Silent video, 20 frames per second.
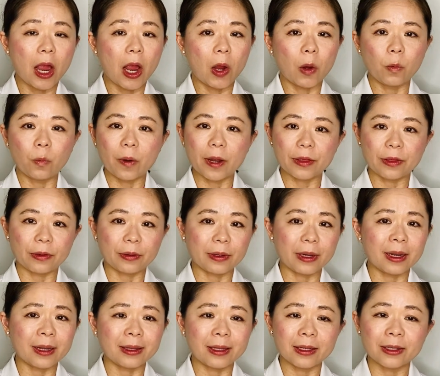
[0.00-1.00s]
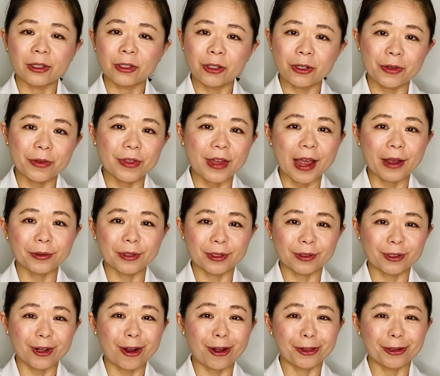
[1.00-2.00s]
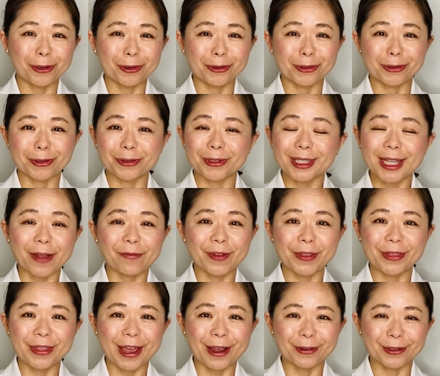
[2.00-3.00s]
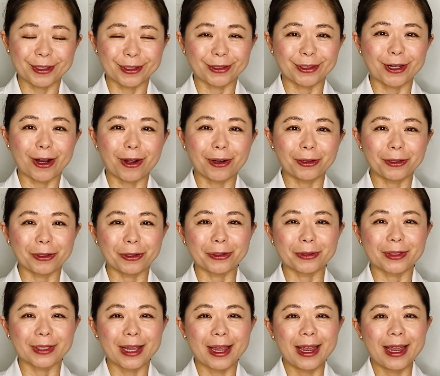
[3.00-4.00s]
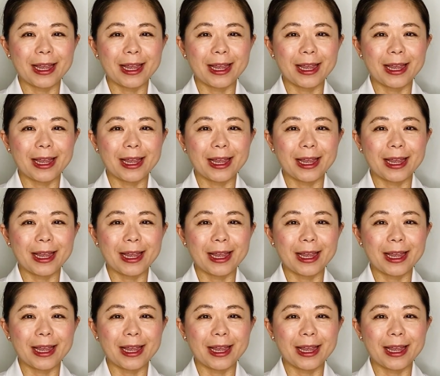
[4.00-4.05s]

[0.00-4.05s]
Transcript: Whether it is $2,000 or $7,000,